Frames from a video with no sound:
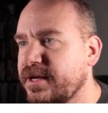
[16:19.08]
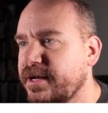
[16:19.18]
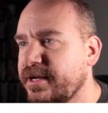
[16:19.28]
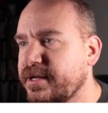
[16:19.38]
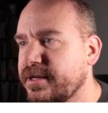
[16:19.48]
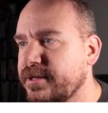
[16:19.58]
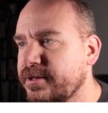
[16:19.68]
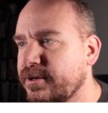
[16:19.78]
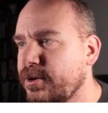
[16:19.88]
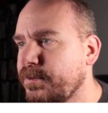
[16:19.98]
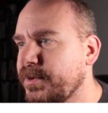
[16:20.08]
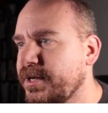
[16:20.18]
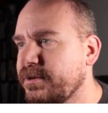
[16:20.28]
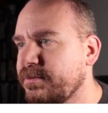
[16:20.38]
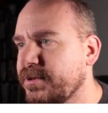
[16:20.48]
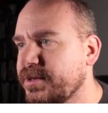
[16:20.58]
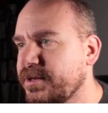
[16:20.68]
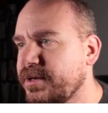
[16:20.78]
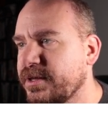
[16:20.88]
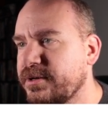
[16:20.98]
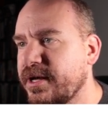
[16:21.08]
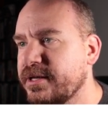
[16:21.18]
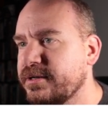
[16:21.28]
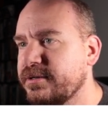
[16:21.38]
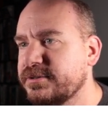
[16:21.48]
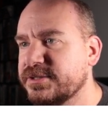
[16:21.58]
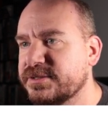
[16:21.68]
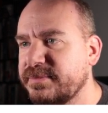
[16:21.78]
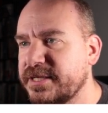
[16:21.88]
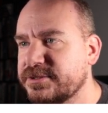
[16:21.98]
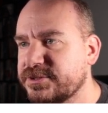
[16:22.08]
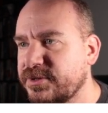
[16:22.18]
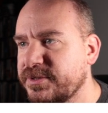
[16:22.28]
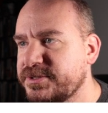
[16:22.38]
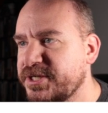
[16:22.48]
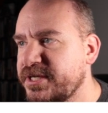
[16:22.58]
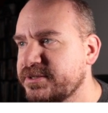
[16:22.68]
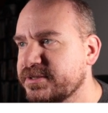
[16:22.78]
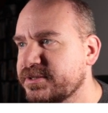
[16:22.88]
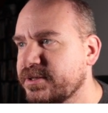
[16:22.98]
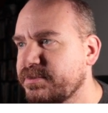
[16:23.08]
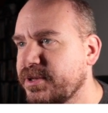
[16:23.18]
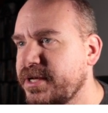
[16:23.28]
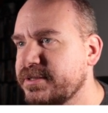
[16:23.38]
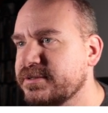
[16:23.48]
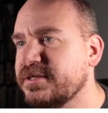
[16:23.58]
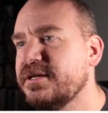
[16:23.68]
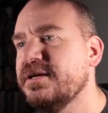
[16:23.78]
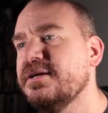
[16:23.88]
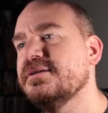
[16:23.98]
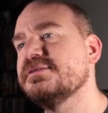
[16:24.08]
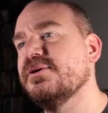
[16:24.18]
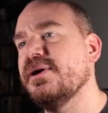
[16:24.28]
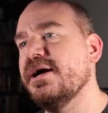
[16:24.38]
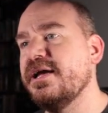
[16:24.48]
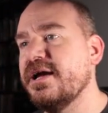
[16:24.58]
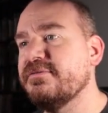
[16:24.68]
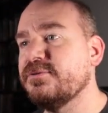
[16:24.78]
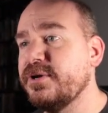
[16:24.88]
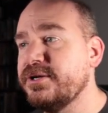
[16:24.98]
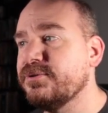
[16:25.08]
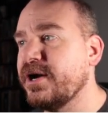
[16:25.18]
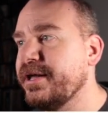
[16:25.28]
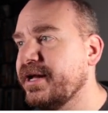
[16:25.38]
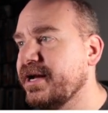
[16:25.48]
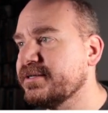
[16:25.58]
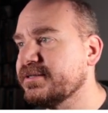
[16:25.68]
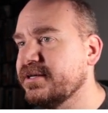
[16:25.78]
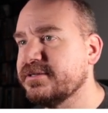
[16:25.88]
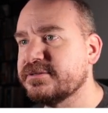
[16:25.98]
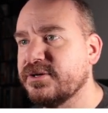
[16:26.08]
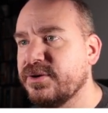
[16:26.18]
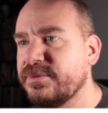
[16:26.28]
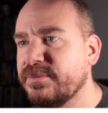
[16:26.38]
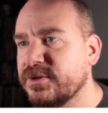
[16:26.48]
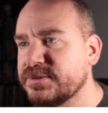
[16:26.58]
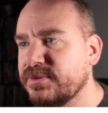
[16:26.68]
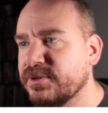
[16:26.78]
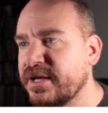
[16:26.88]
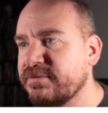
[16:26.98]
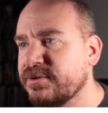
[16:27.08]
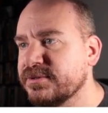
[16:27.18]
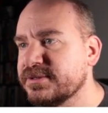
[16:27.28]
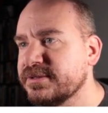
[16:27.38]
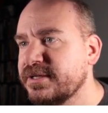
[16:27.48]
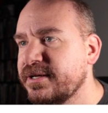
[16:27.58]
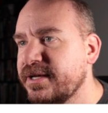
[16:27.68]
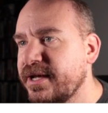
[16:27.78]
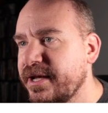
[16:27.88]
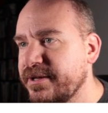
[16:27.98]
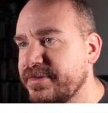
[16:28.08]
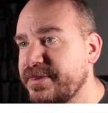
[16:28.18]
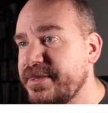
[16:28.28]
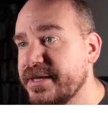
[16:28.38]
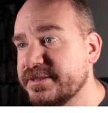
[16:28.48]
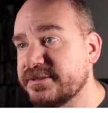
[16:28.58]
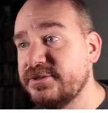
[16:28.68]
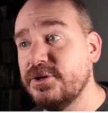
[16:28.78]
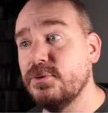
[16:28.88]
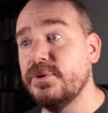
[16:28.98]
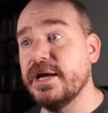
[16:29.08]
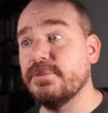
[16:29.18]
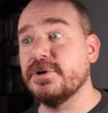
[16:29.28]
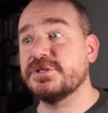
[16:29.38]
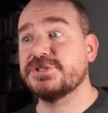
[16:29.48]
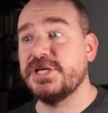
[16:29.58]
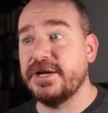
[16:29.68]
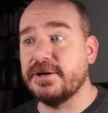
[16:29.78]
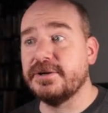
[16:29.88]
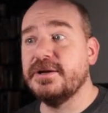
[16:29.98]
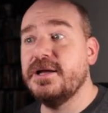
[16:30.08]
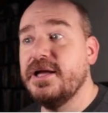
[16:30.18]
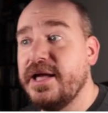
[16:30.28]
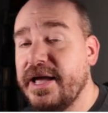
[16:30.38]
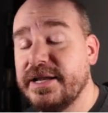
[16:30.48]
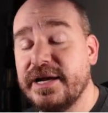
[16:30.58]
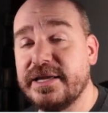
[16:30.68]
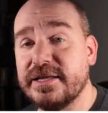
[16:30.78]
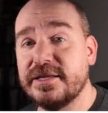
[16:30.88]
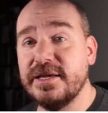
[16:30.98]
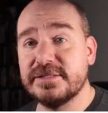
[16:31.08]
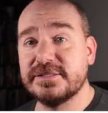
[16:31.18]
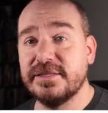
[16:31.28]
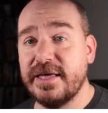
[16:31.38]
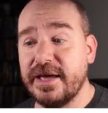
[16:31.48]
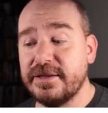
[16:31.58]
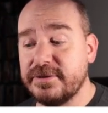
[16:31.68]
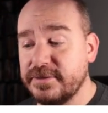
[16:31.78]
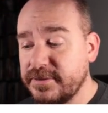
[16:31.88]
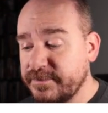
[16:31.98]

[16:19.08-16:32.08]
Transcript: I can open it with another editor just to make sure the changes took place. So I have read write access on multiple levels in this new network share. And I can get to that